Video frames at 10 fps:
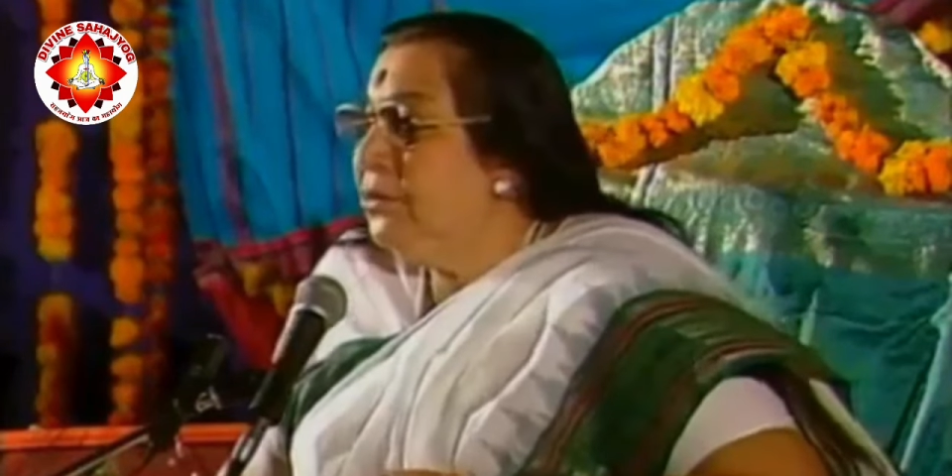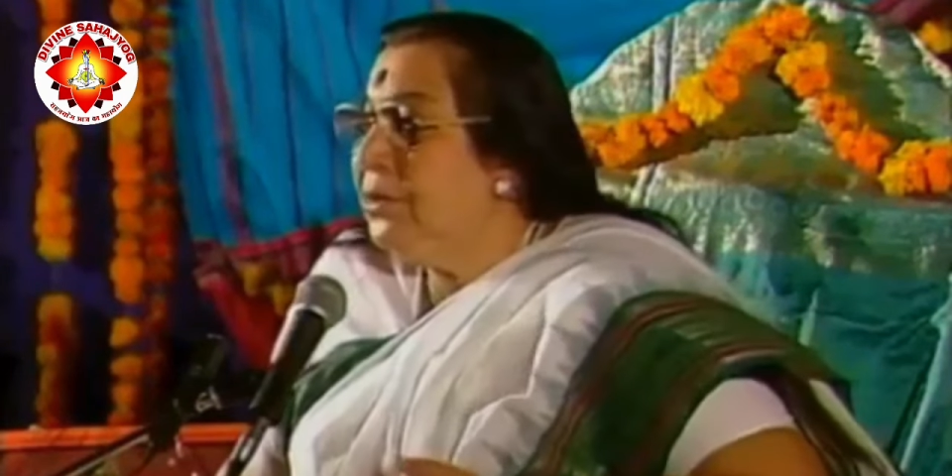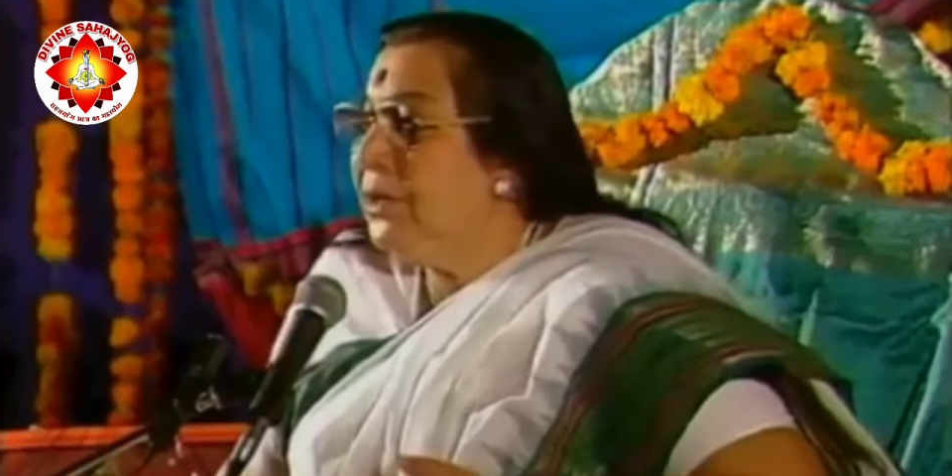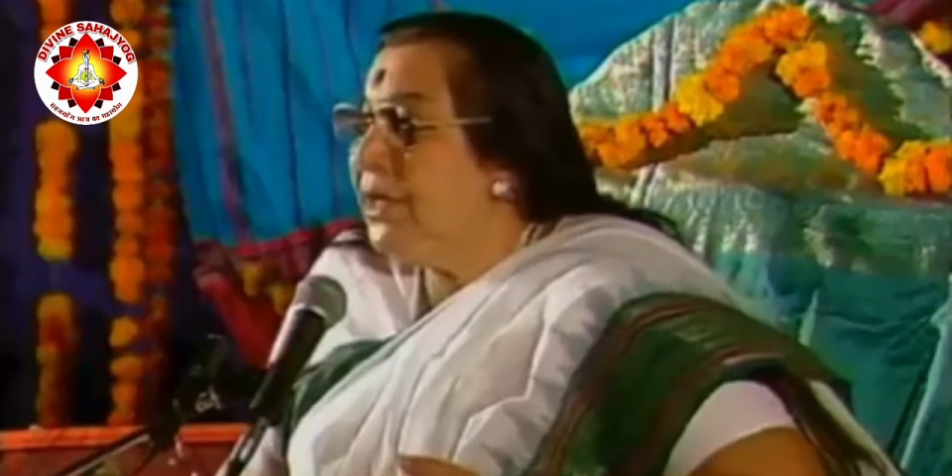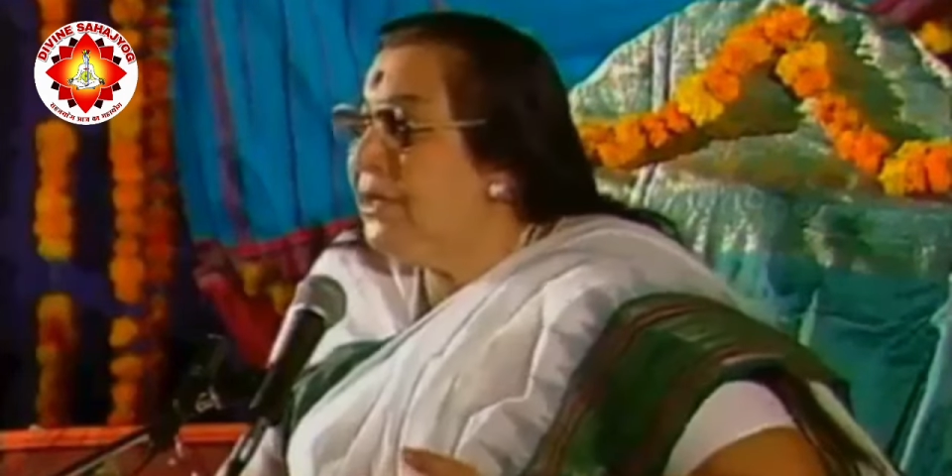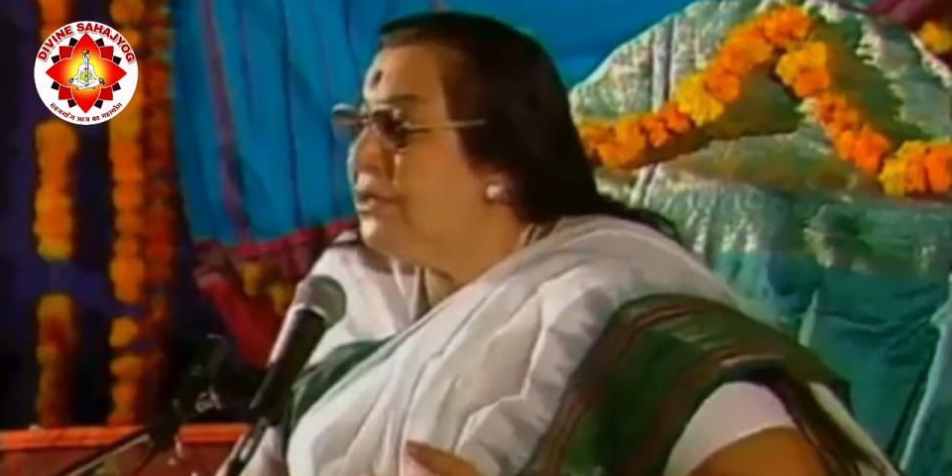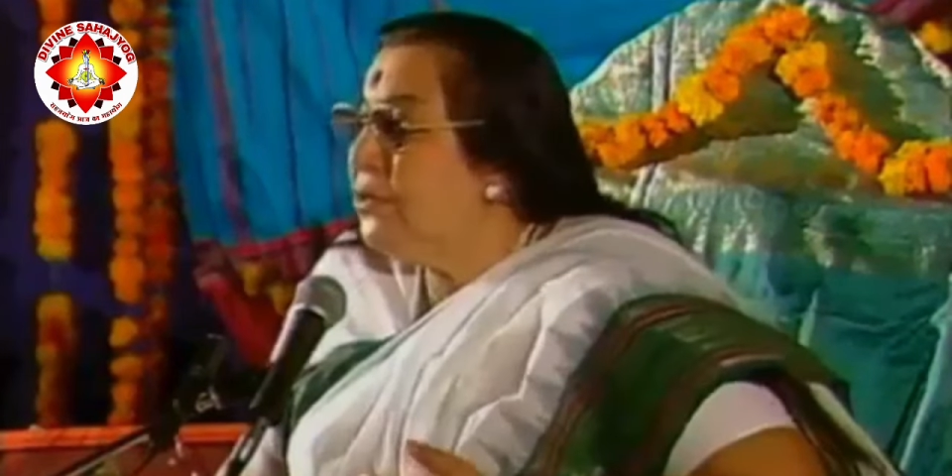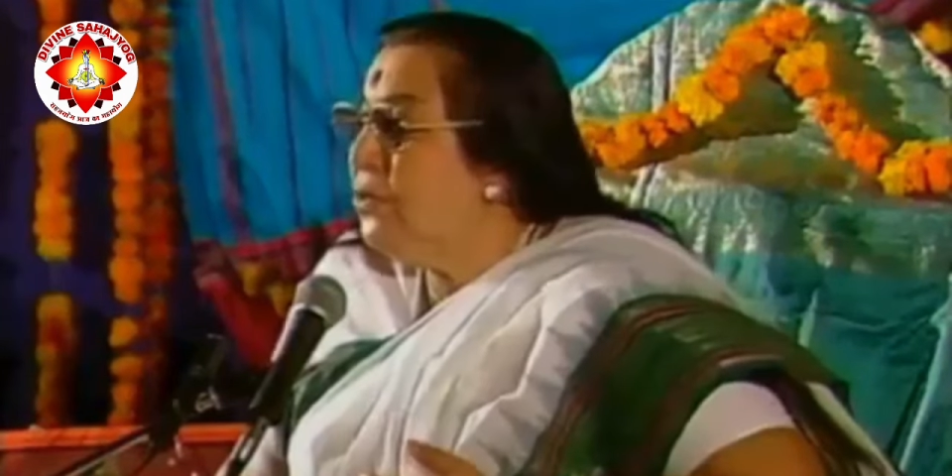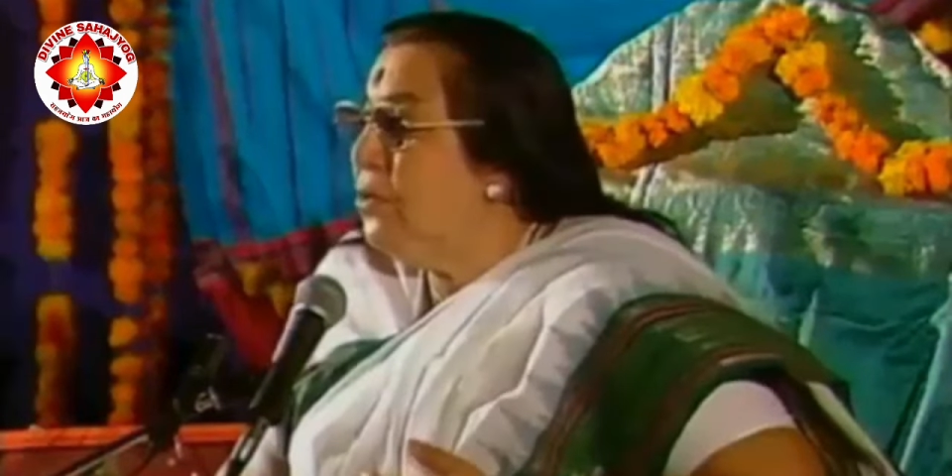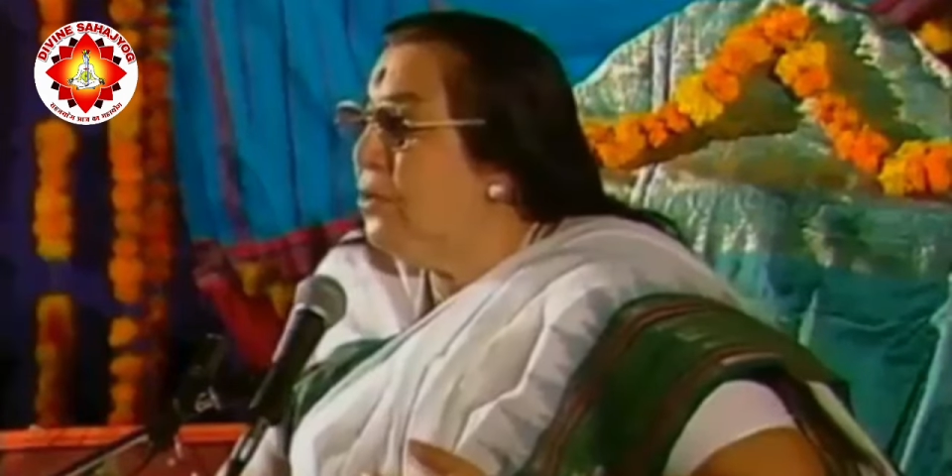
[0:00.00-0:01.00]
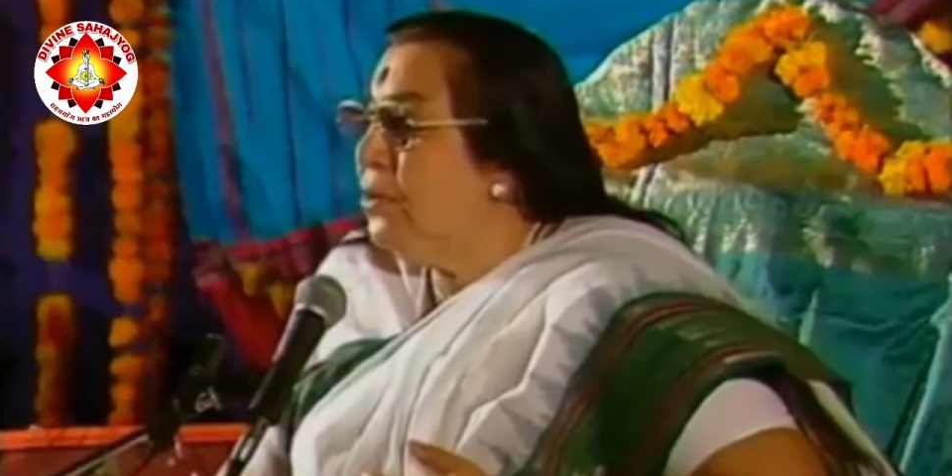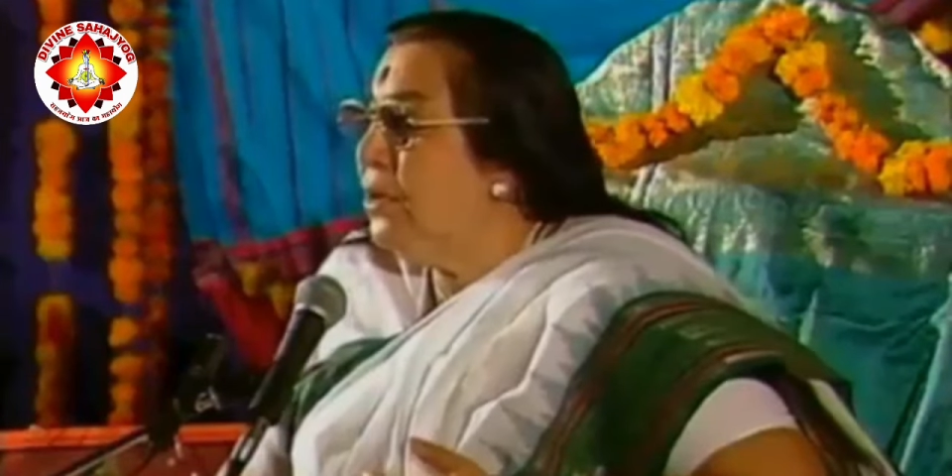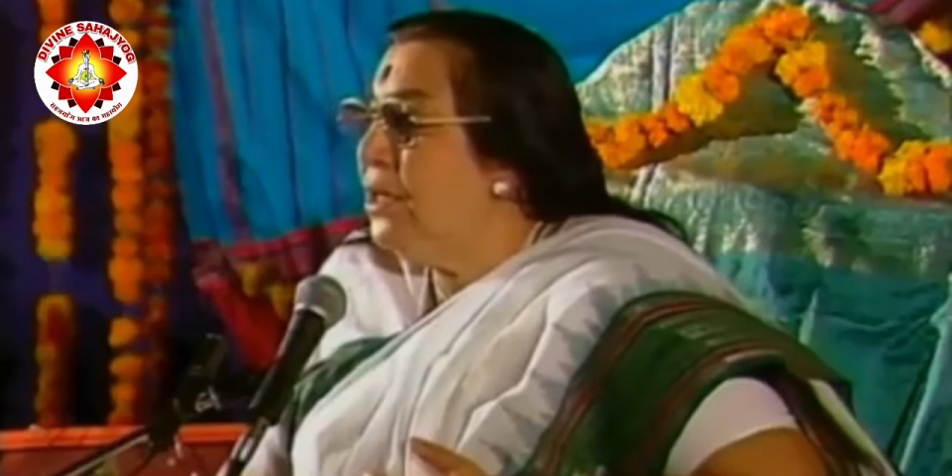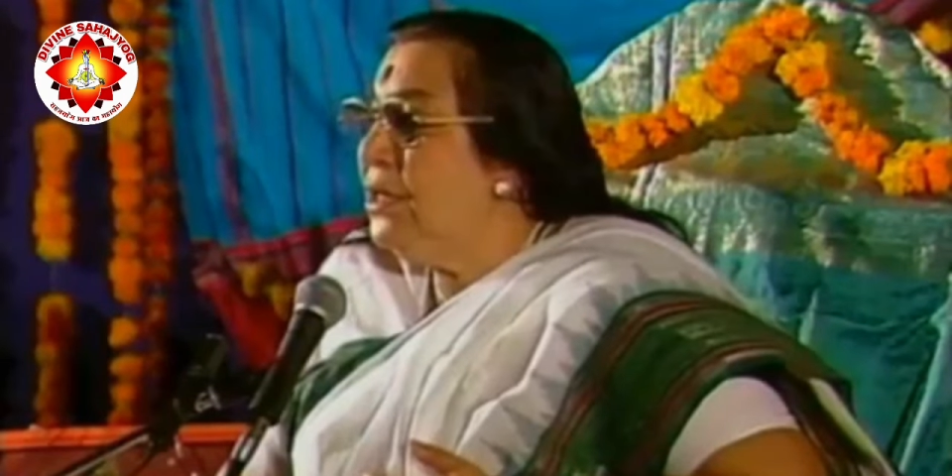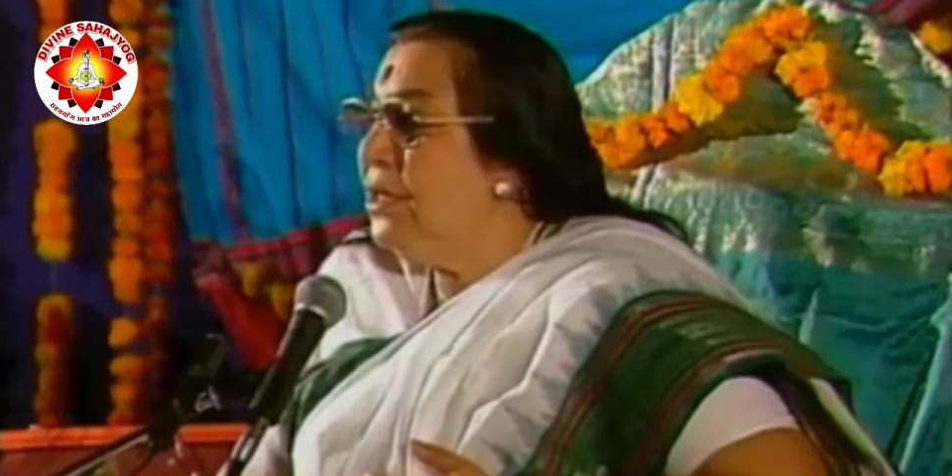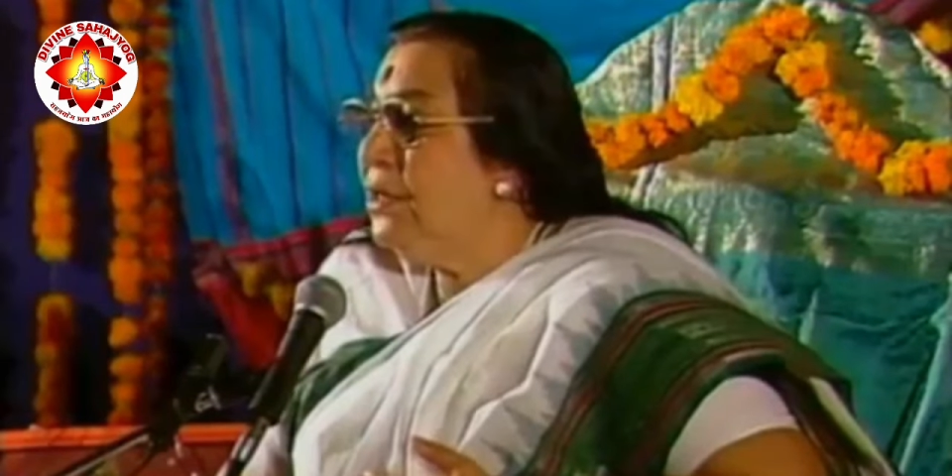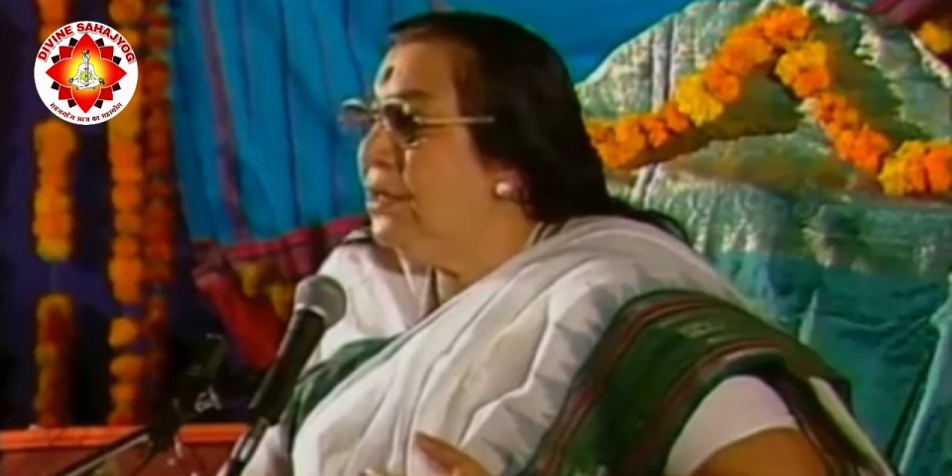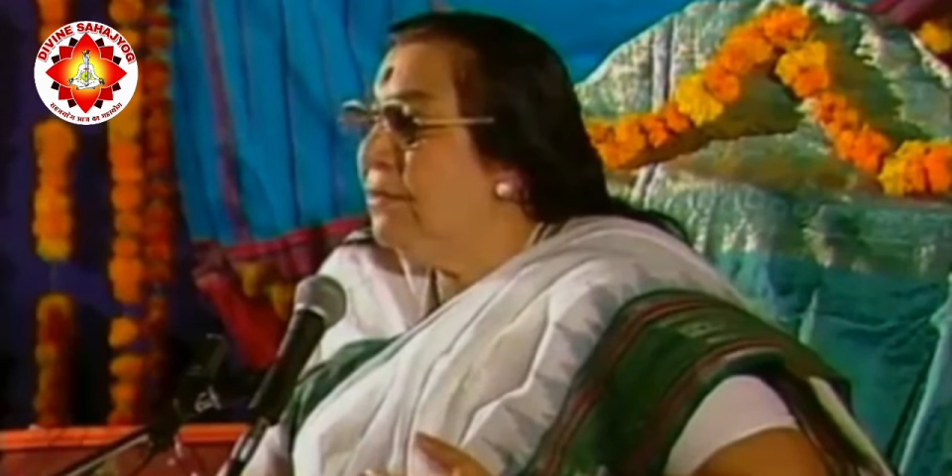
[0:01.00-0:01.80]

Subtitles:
Nobody catches cold or anything.